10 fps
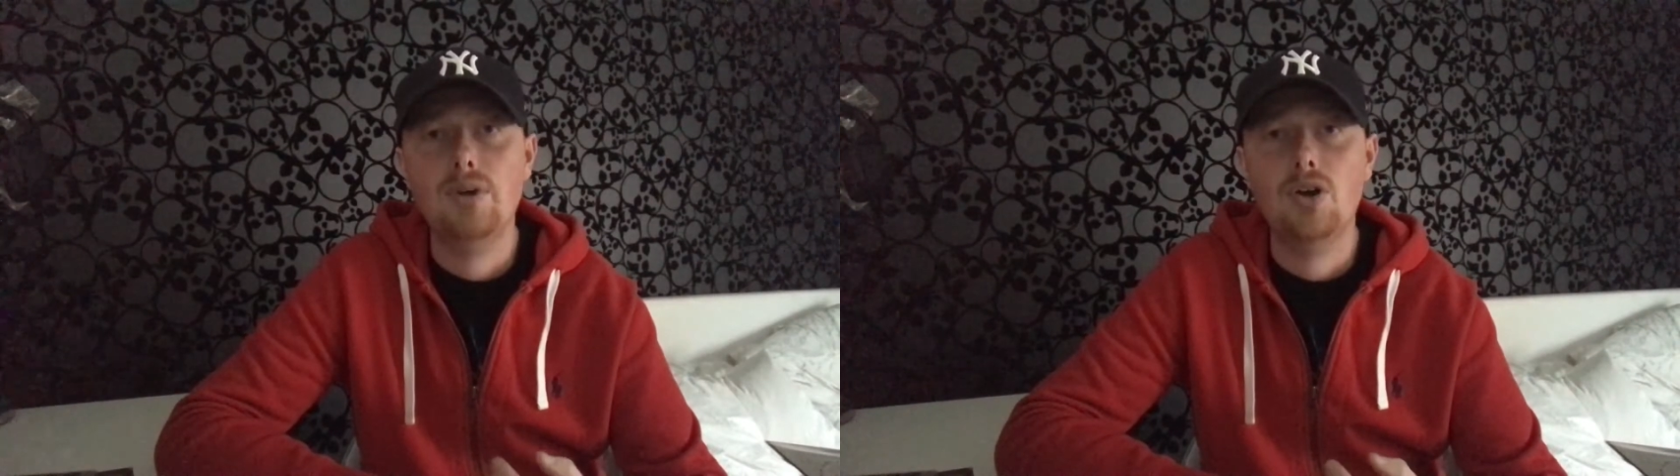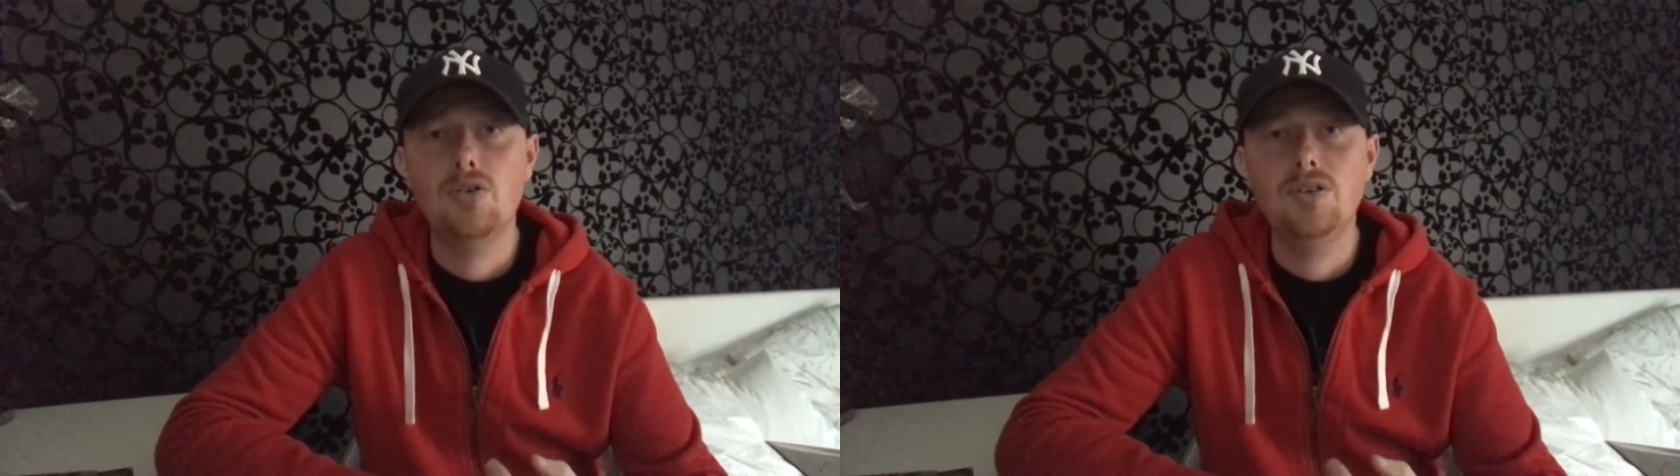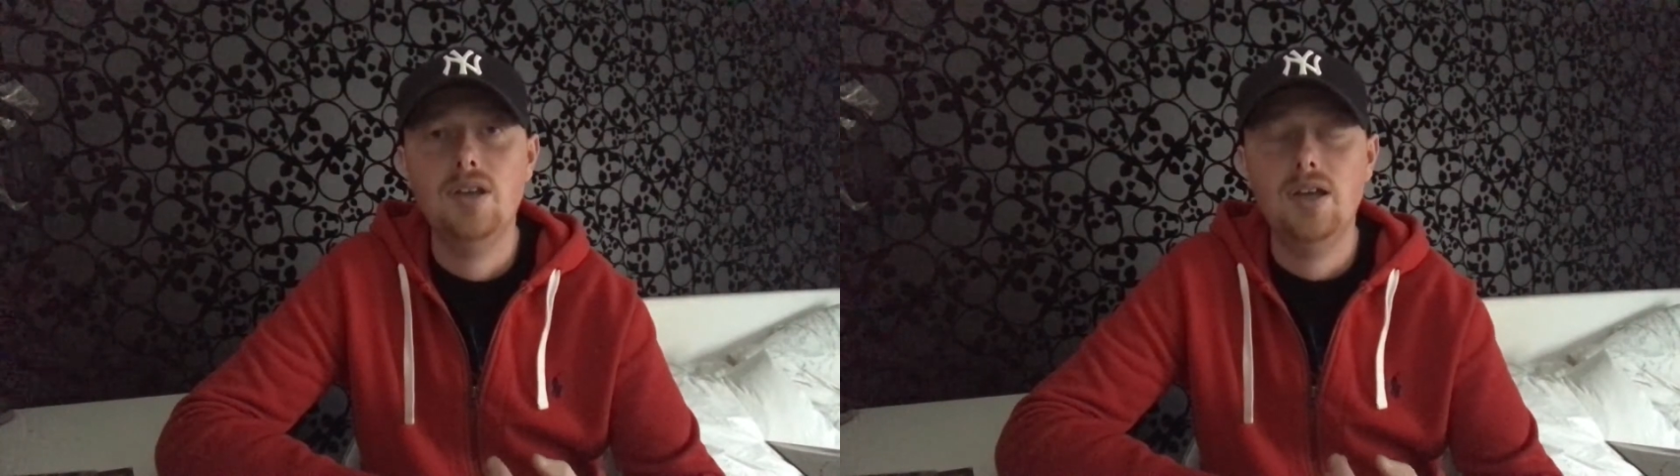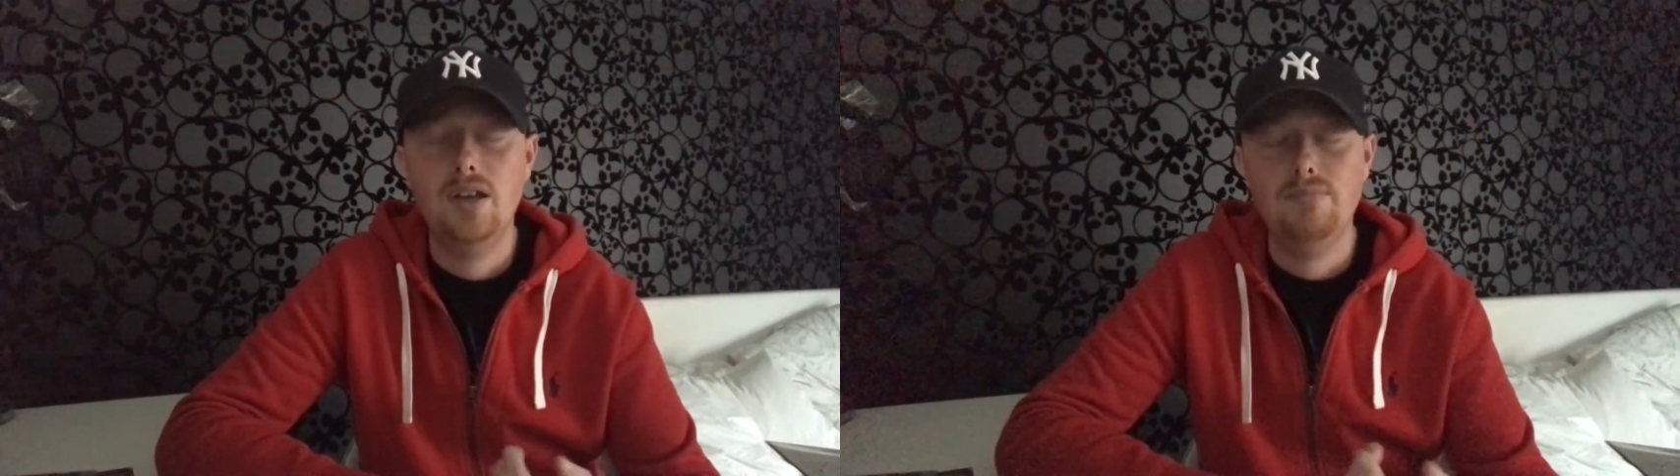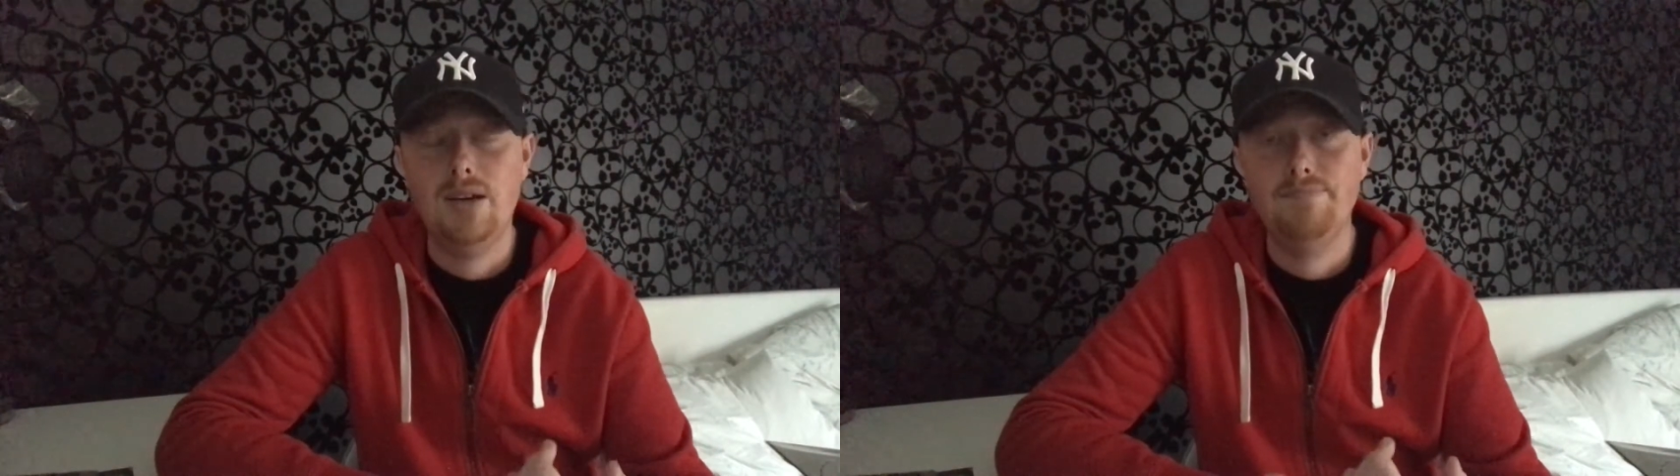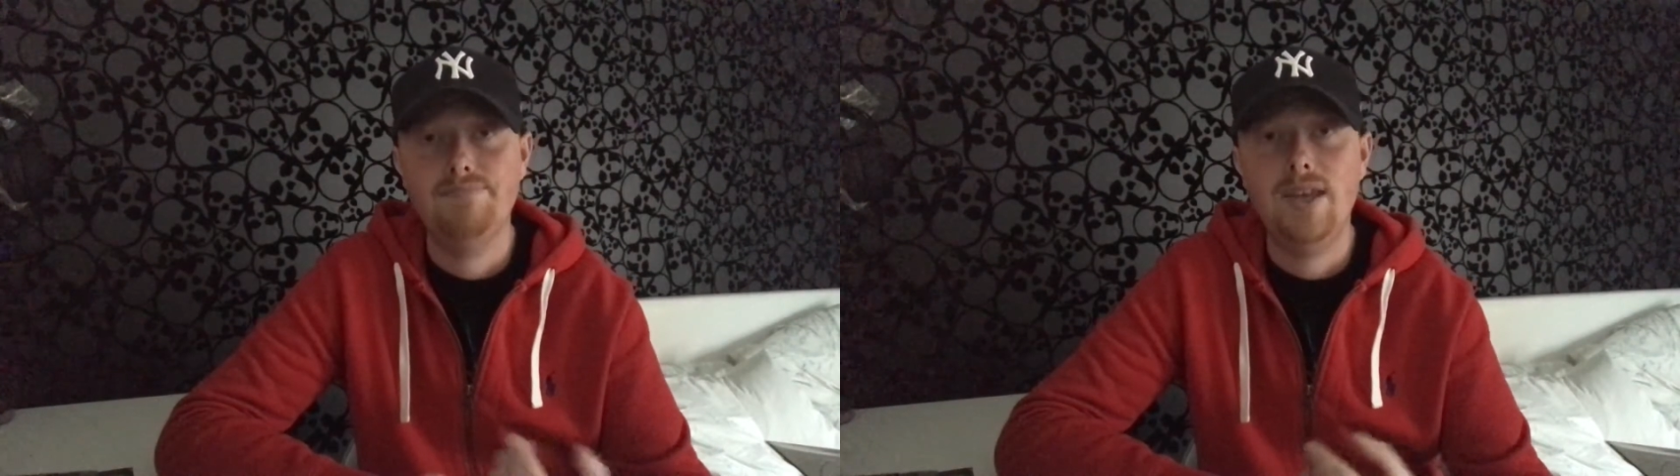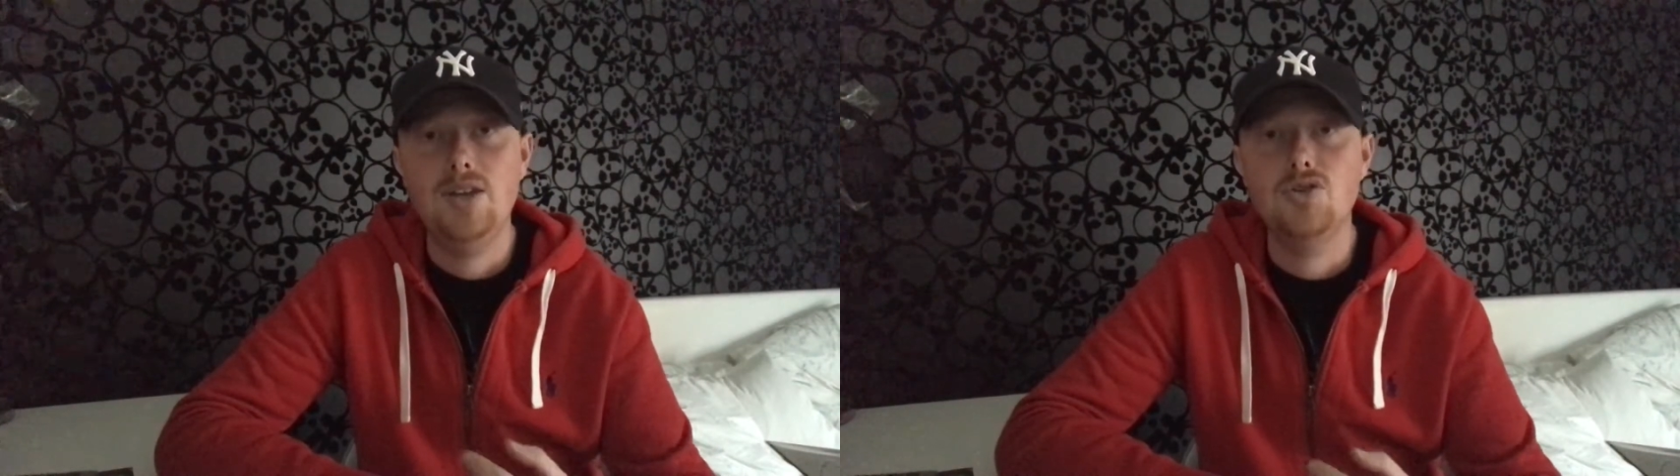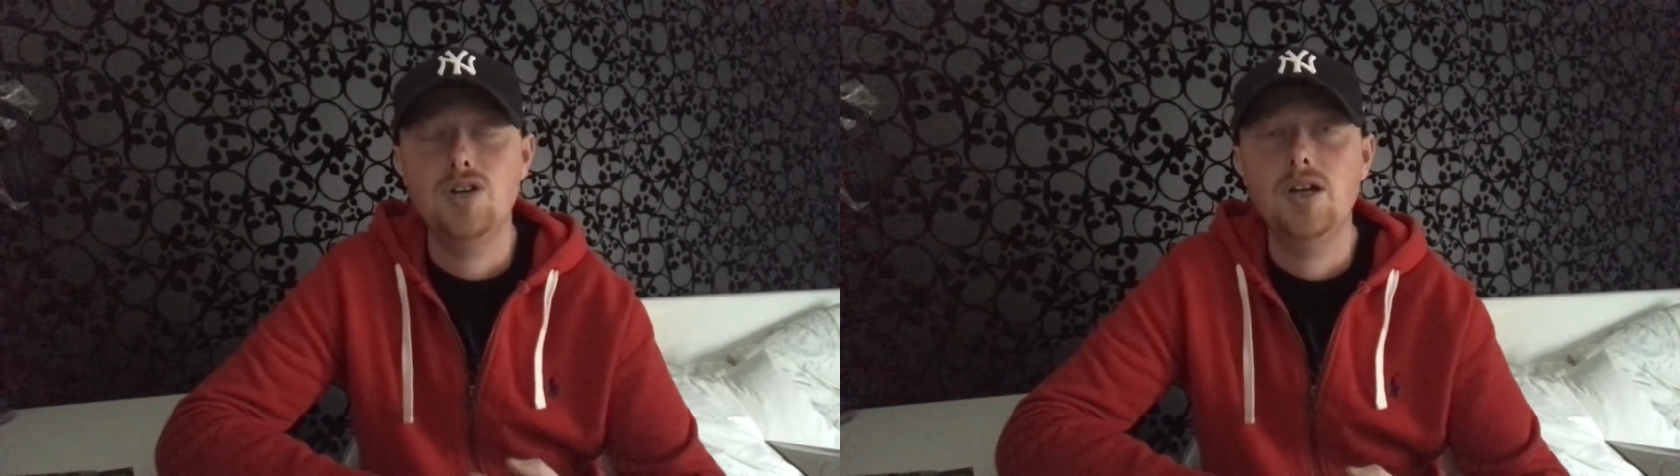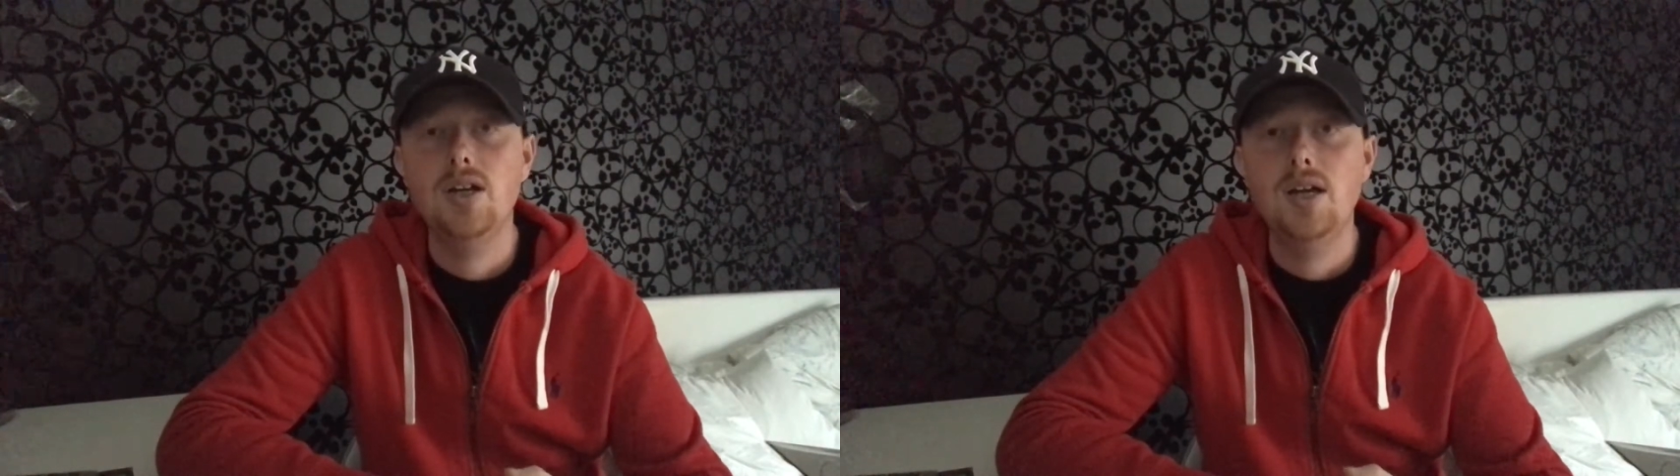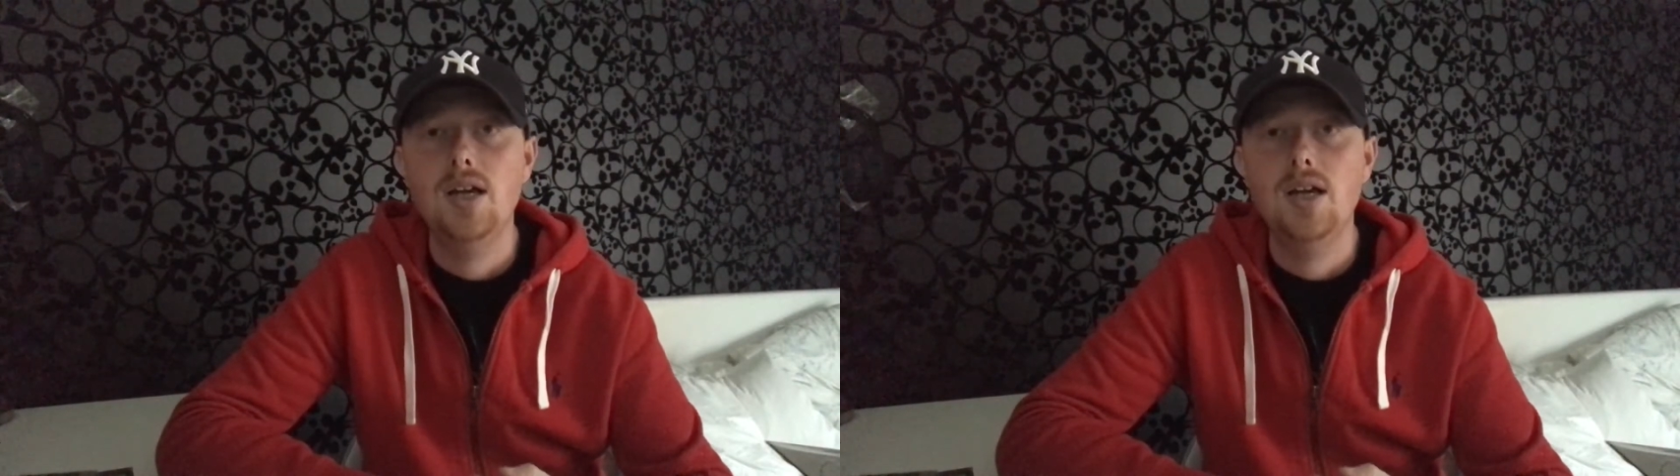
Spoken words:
my entry